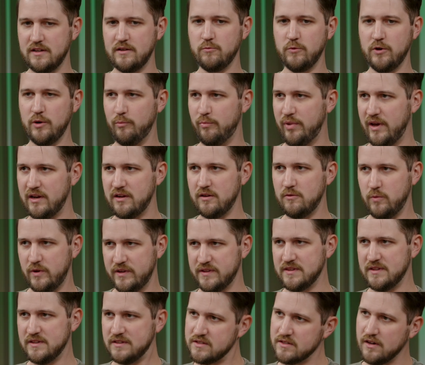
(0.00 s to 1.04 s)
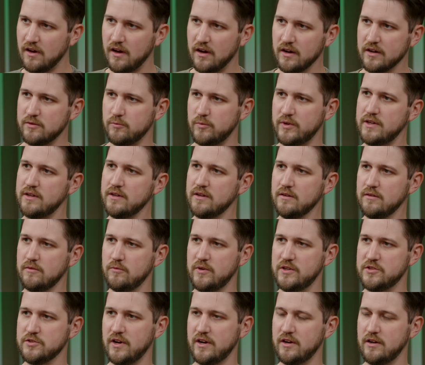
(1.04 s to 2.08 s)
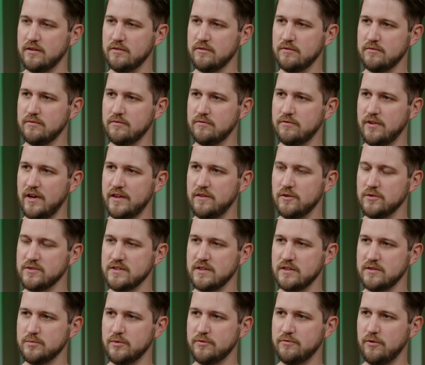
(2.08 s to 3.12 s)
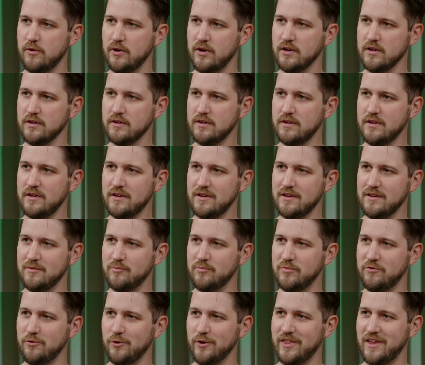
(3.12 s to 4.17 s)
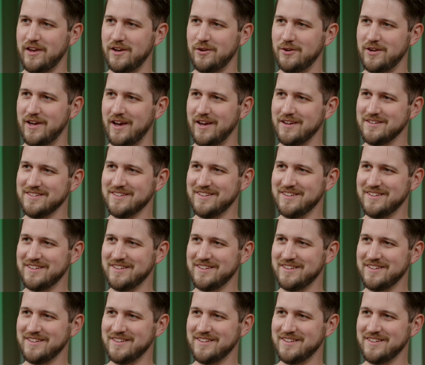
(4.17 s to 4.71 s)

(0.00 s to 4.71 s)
We're embedded with the SOC, and we try to find those things before they know to ask.